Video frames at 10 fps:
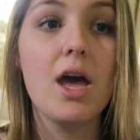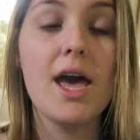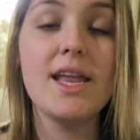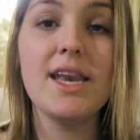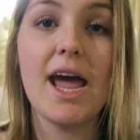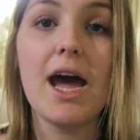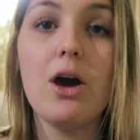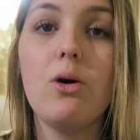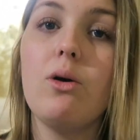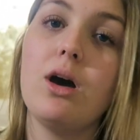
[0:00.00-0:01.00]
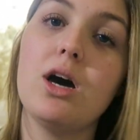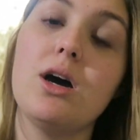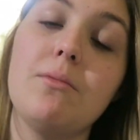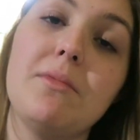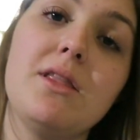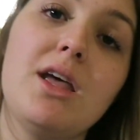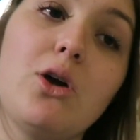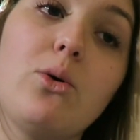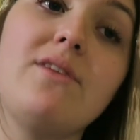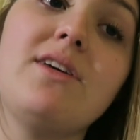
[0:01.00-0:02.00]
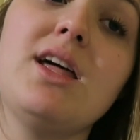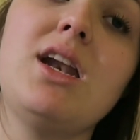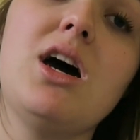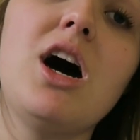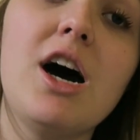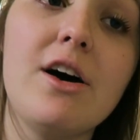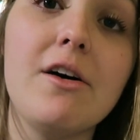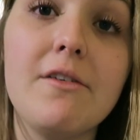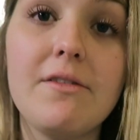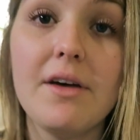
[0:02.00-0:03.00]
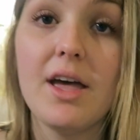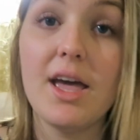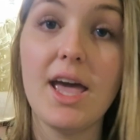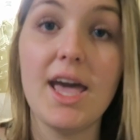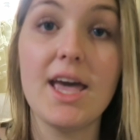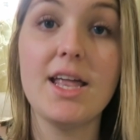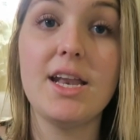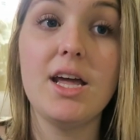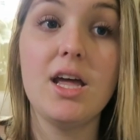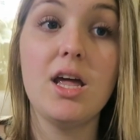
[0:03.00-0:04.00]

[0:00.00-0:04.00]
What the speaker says: And now the equivalent of it